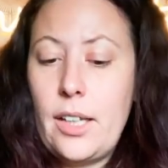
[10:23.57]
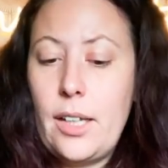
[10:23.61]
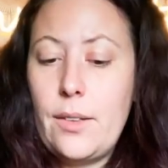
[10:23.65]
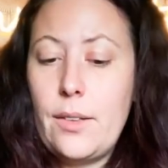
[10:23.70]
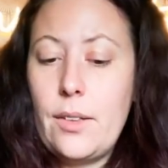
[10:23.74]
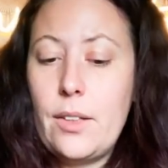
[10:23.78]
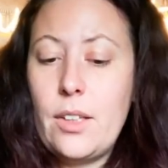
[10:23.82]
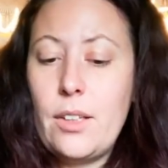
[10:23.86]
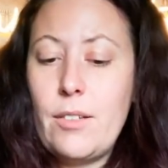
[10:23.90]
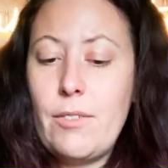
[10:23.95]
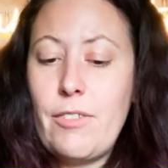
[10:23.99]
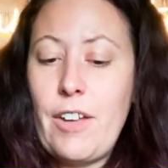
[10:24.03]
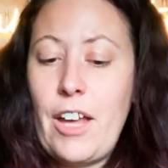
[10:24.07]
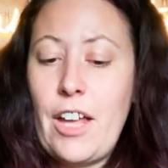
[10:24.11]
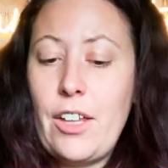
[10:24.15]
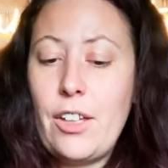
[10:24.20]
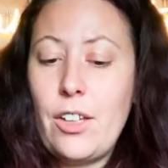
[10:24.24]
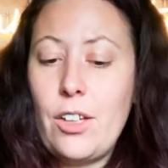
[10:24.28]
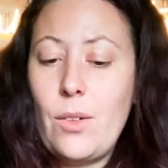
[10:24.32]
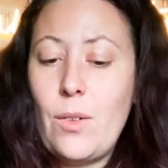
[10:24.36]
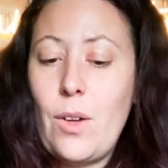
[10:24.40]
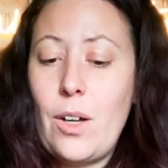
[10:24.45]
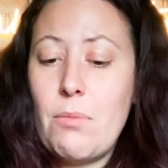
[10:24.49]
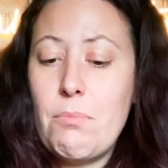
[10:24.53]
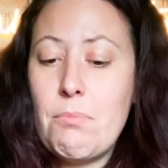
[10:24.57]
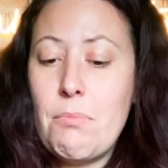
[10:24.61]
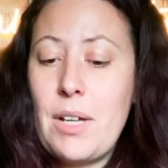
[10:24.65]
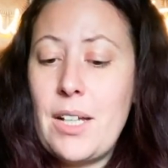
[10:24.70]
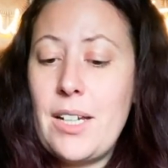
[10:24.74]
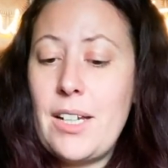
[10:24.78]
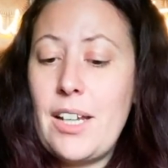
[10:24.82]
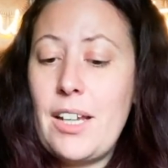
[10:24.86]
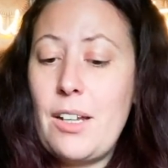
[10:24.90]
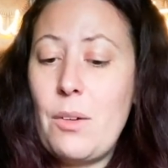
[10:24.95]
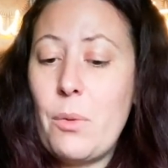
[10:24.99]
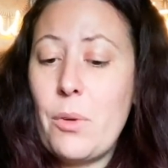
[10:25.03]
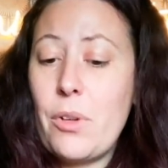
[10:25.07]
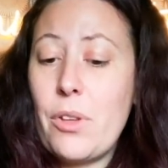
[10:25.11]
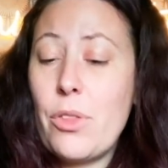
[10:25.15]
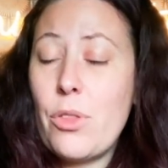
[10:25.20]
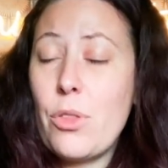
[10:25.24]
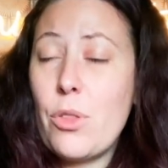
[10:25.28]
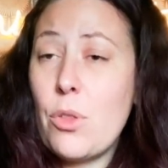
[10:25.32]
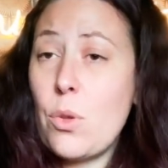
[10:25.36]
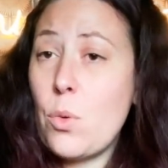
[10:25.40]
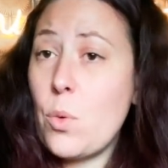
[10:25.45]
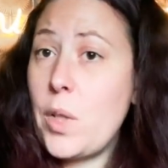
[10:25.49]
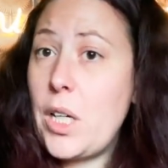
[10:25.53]
and then the value on Monday were
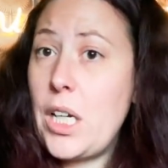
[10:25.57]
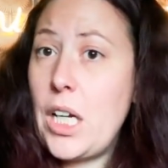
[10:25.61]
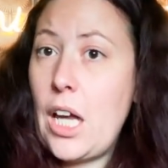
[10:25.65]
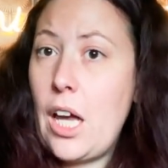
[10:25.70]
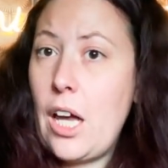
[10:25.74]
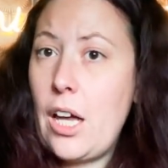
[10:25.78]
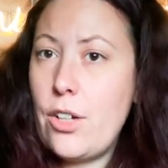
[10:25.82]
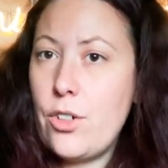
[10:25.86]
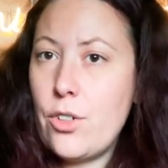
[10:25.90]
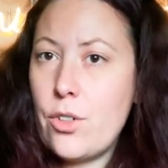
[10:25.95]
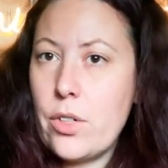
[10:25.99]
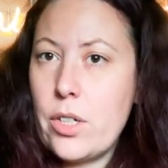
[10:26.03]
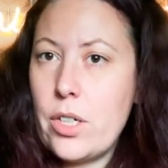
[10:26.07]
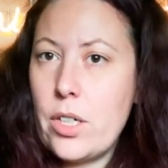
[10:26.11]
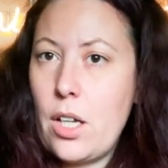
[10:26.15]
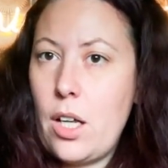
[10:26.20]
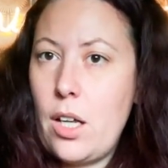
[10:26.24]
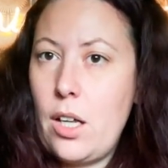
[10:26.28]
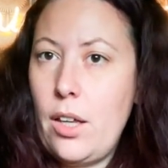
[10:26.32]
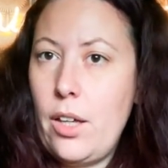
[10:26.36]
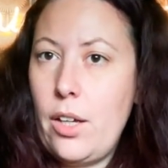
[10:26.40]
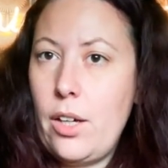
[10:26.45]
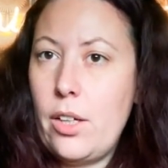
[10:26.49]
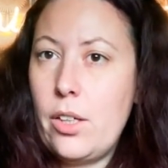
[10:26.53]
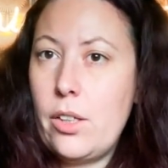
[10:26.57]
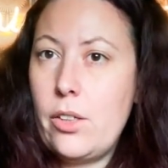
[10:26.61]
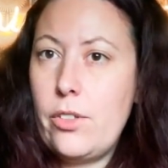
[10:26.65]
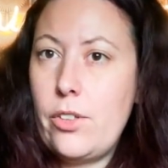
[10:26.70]
$300.